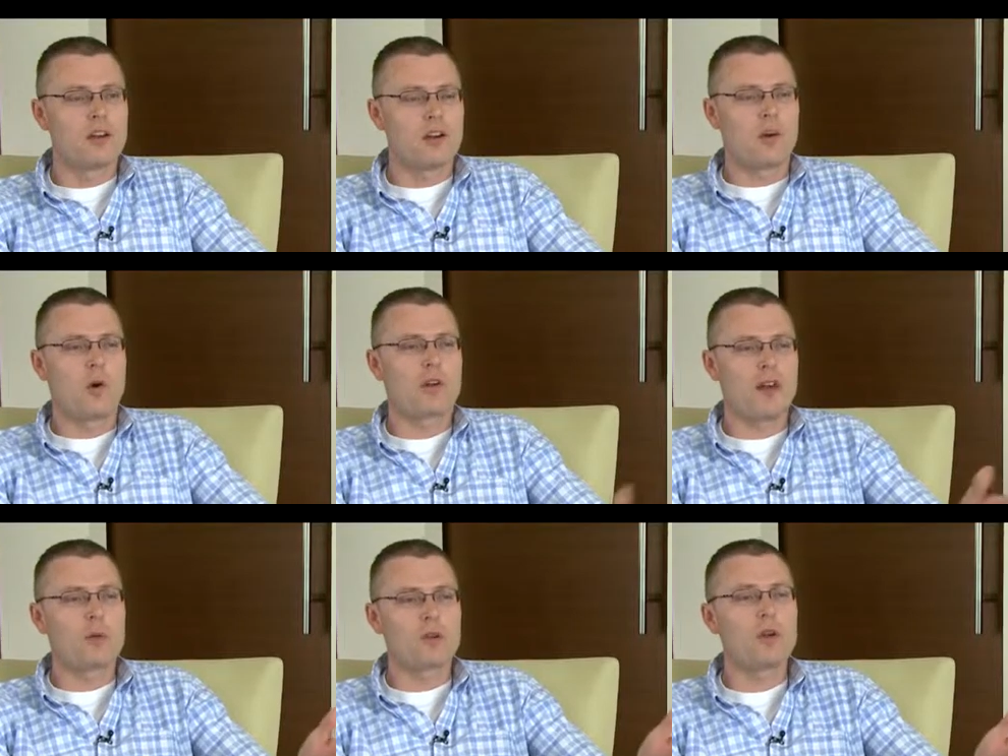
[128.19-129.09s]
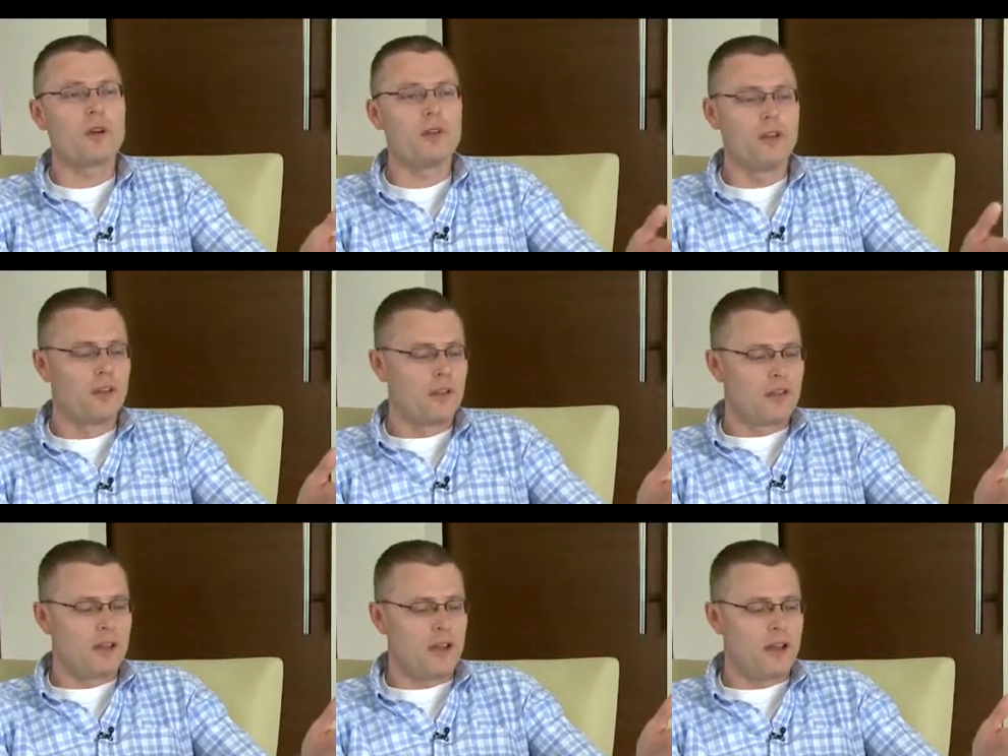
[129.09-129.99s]
Our core network build
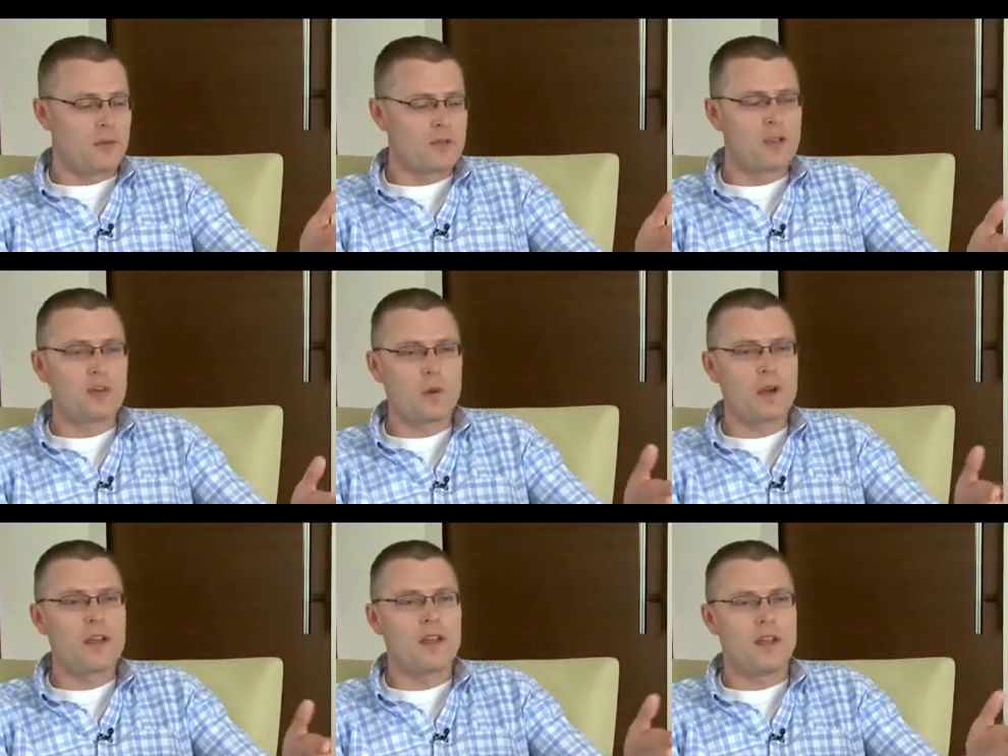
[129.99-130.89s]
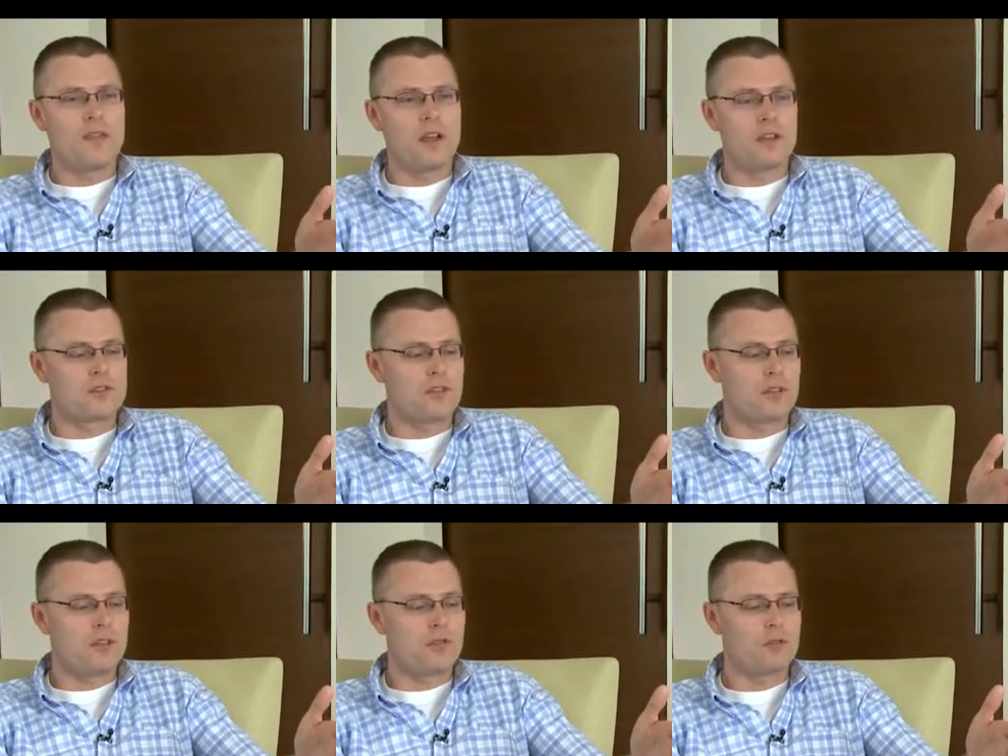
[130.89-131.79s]
is underway, and then
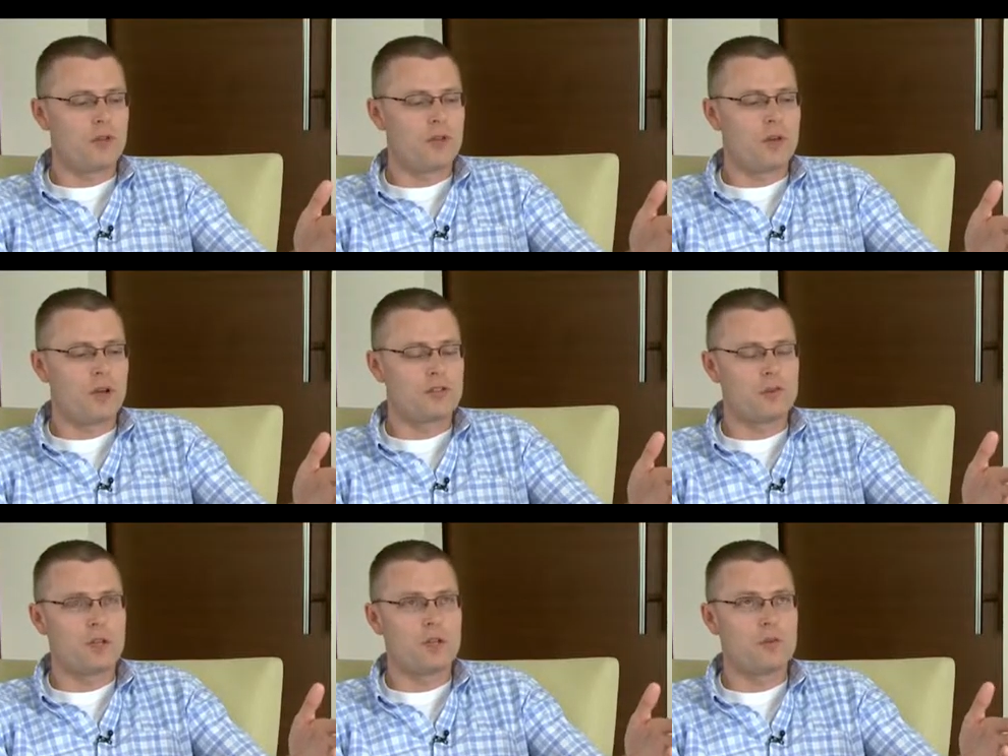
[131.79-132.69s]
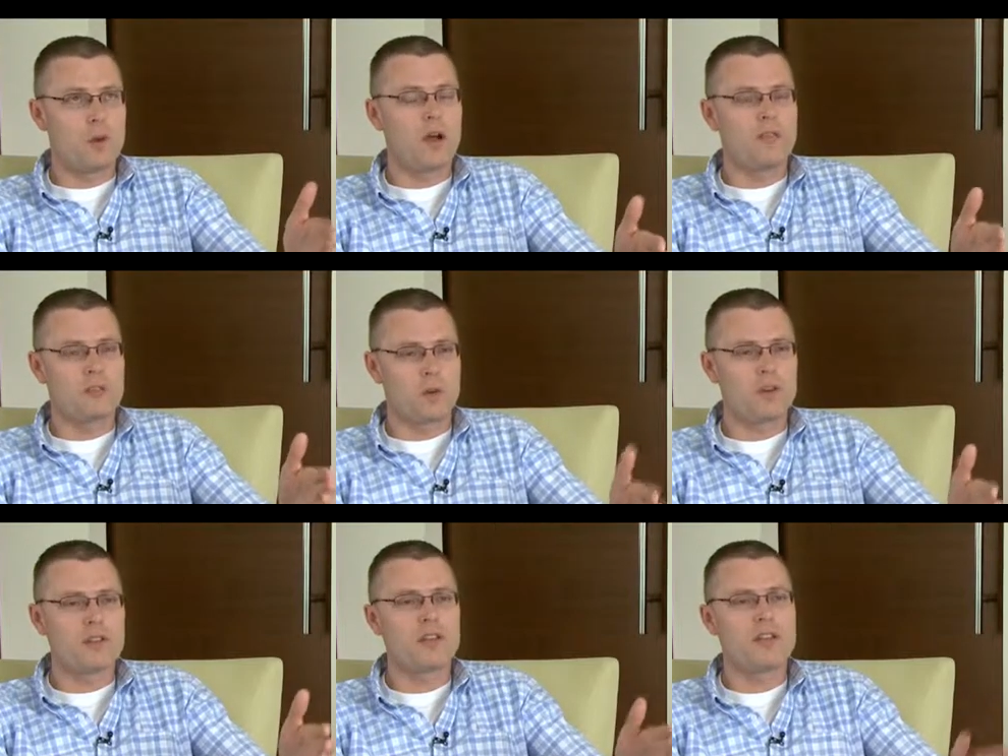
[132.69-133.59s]
certainly through 2012 and
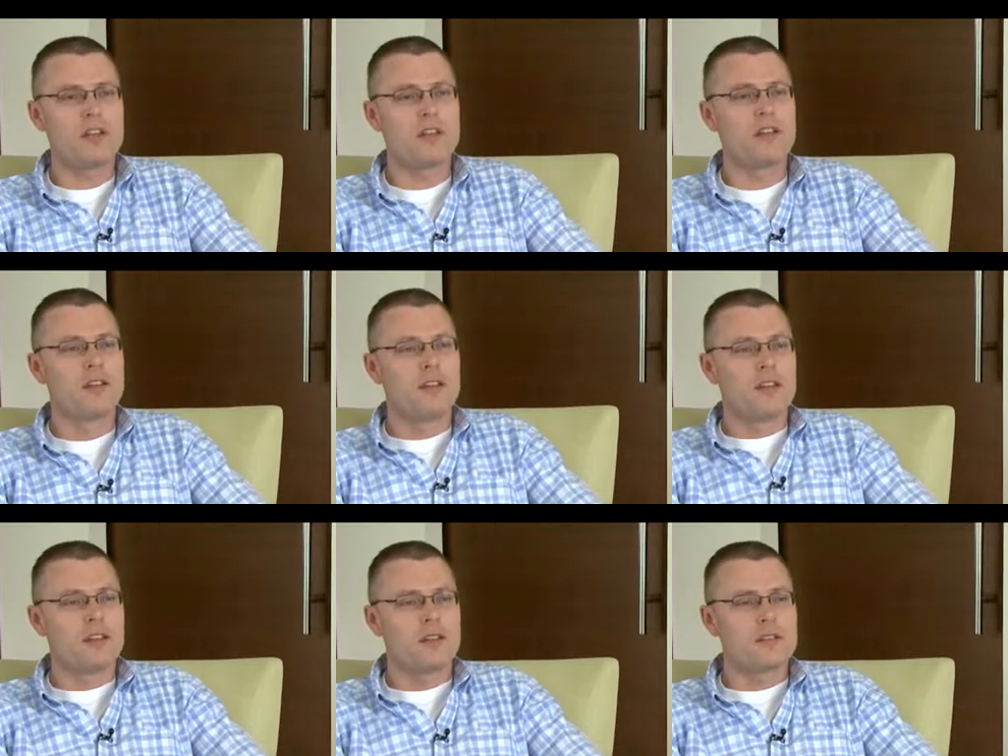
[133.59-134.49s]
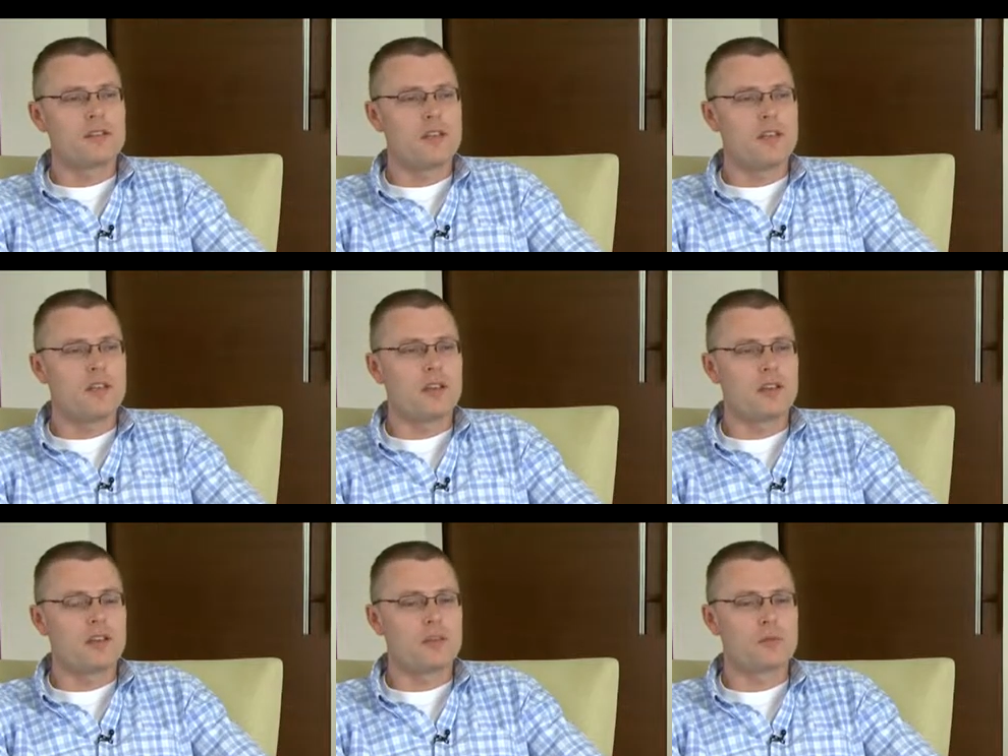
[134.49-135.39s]
2013 is
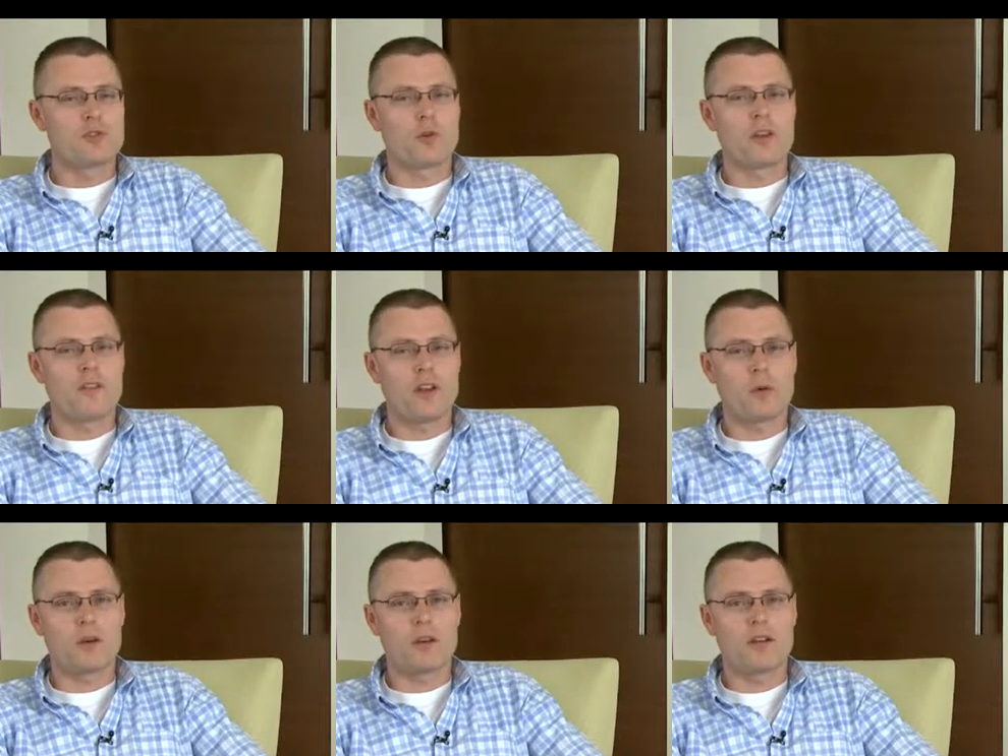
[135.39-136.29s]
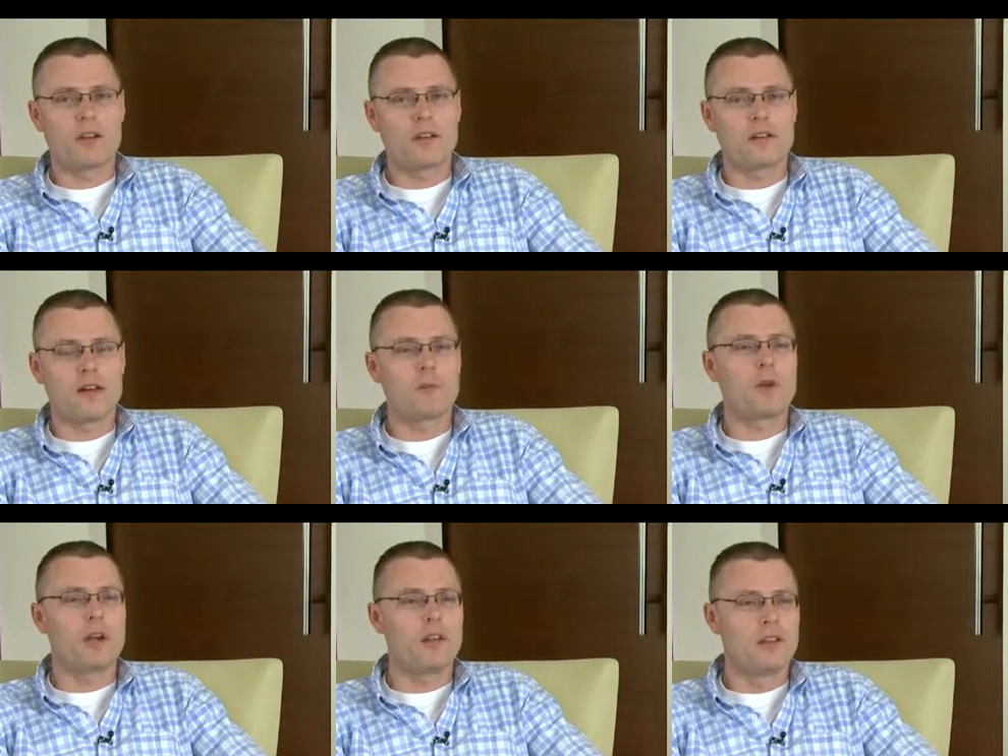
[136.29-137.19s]
the majority of the network
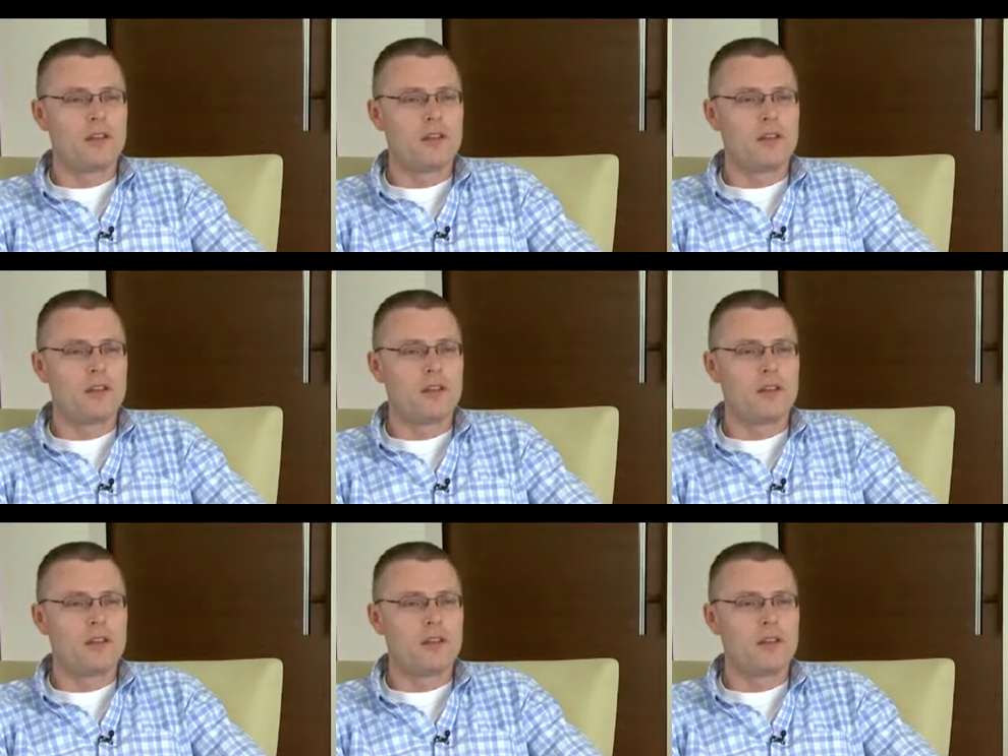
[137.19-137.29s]
upgrade.